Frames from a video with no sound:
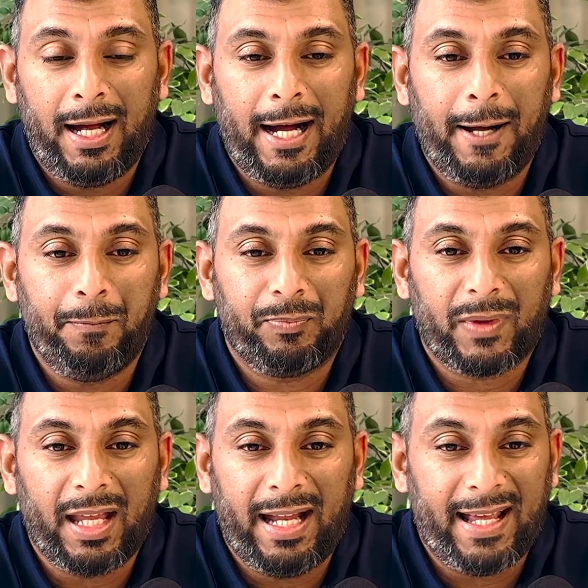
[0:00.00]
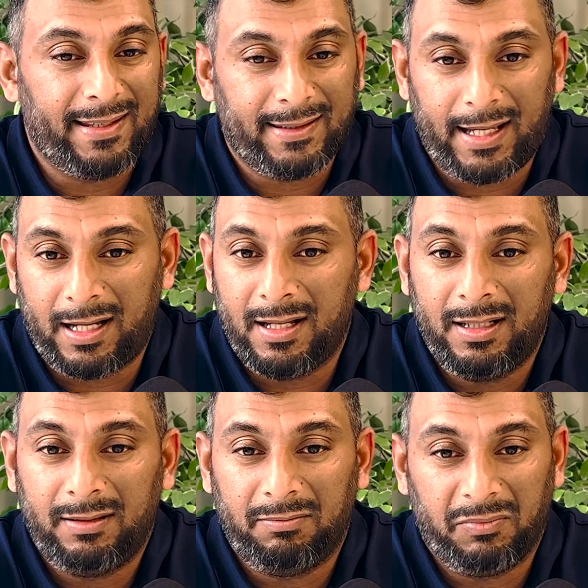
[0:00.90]
And as I said,
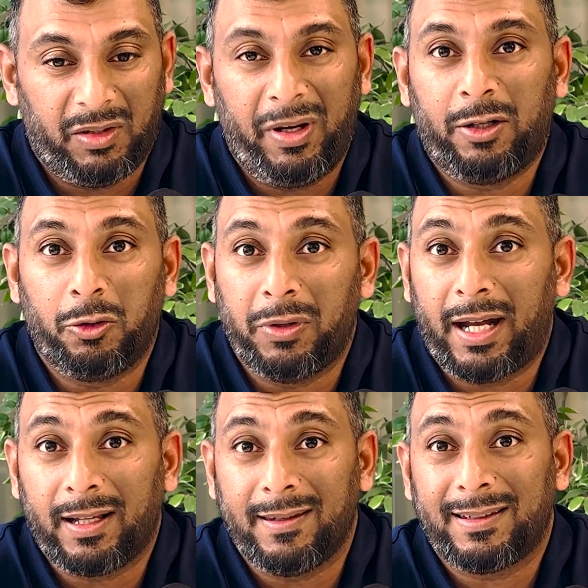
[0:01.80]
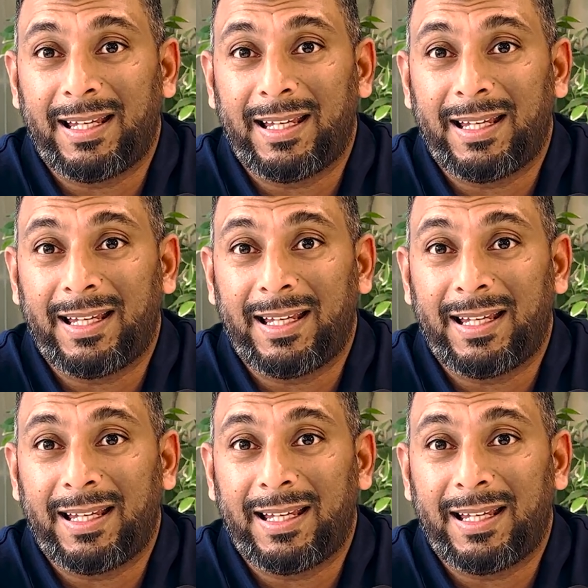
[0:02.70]
the way to do that is